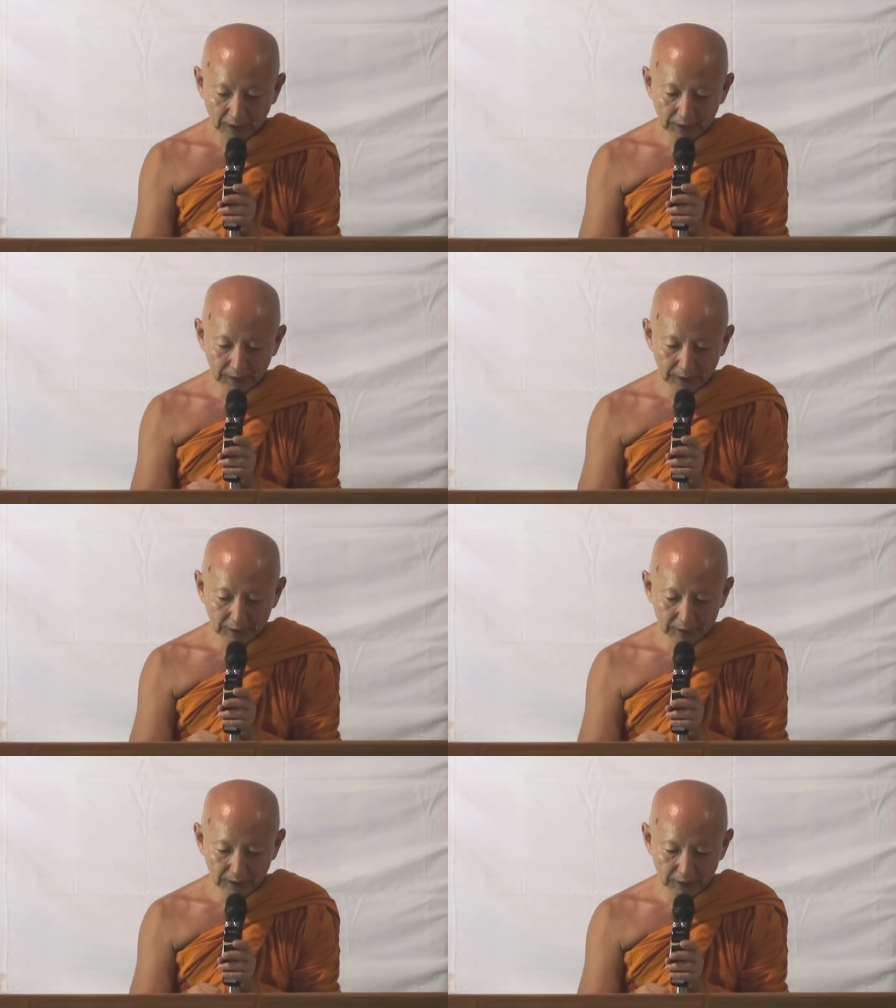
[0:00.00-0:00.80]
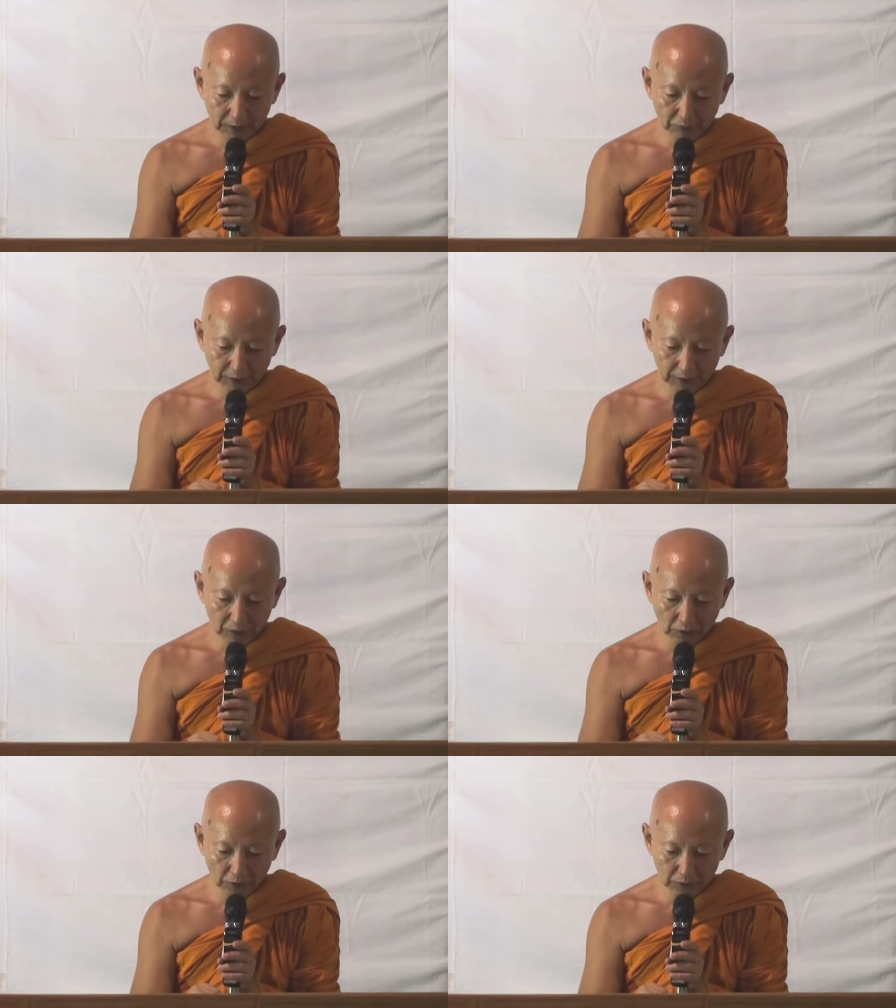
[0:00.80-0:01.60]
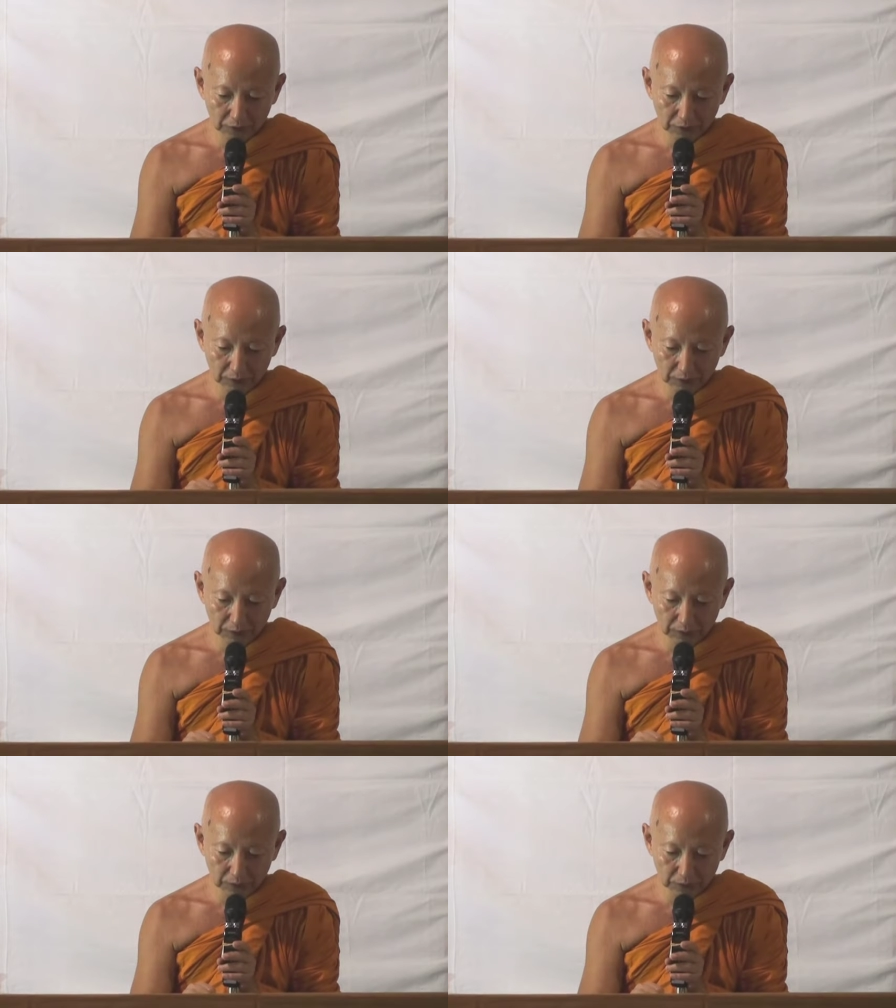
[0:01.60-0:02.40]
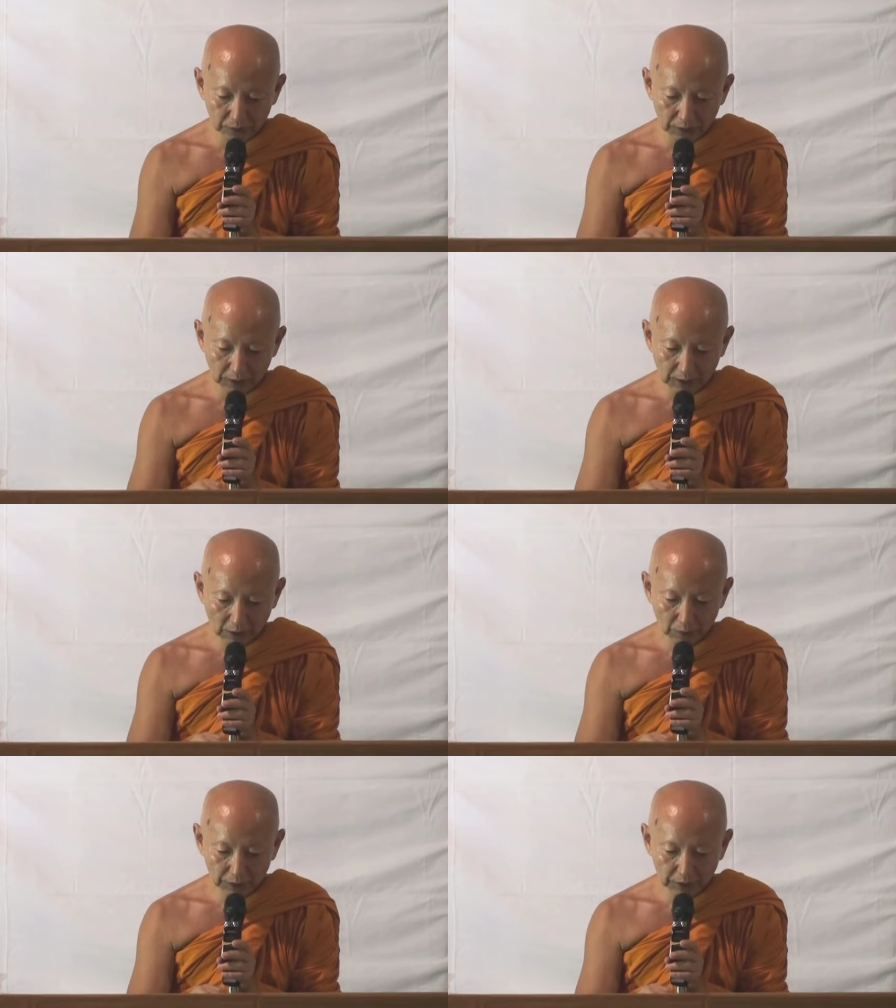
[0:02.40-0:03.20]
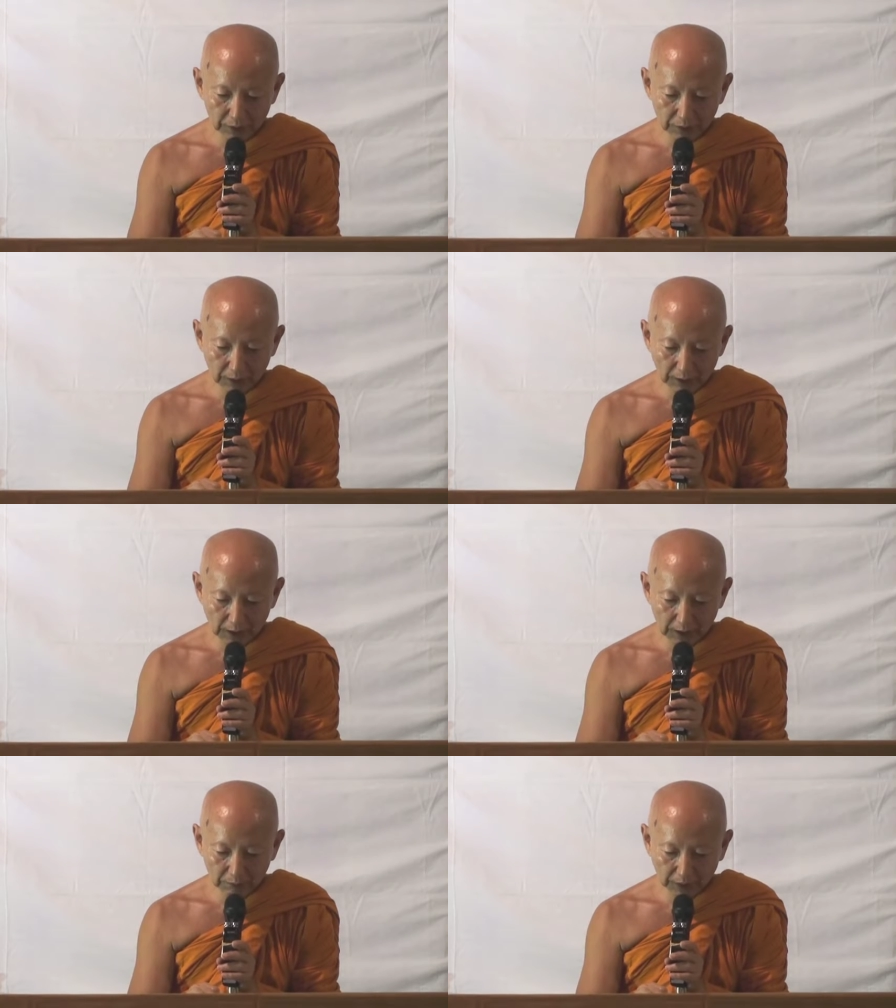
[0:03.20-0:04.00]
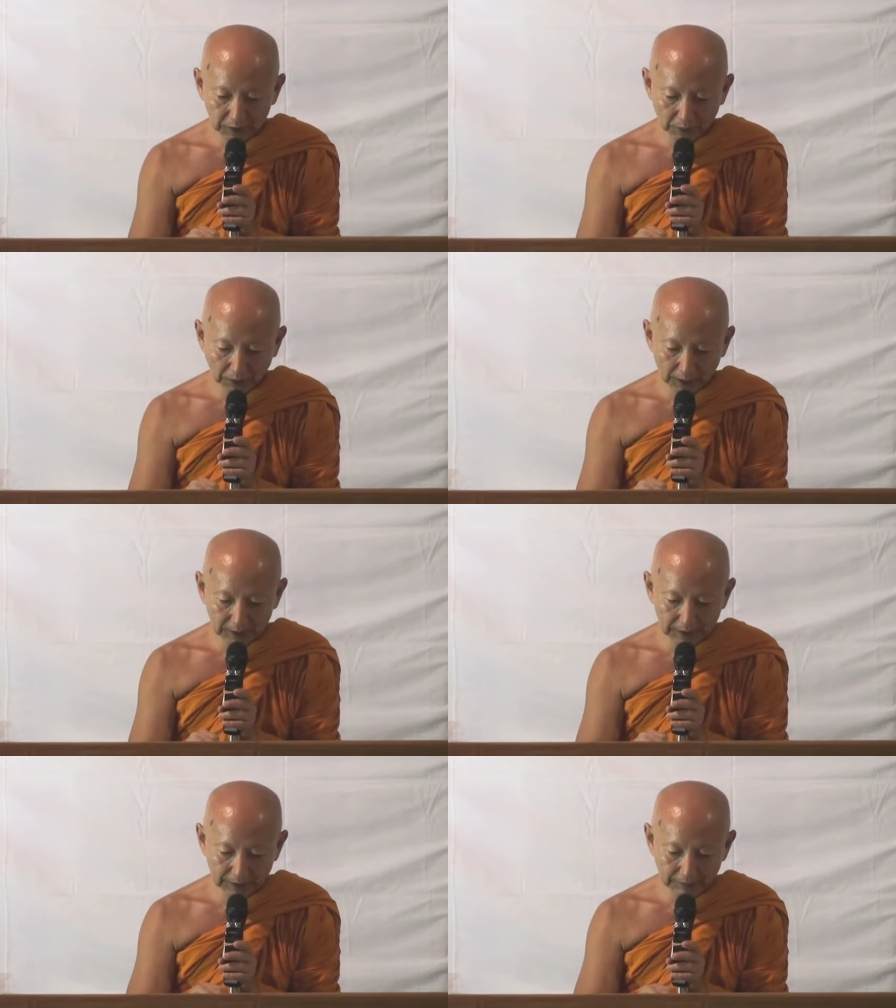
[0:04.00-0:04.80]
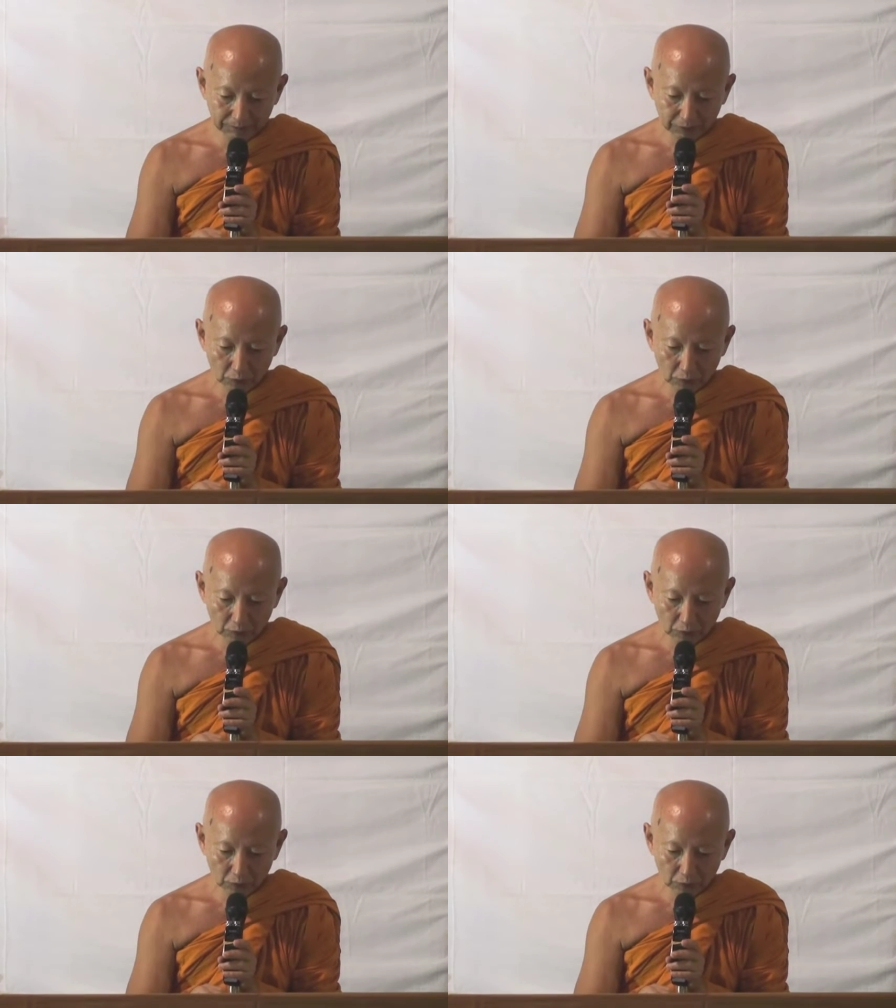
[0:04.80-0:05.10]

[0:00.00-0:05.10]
And thus, the very gods, the 33, with Indra and Pajapati,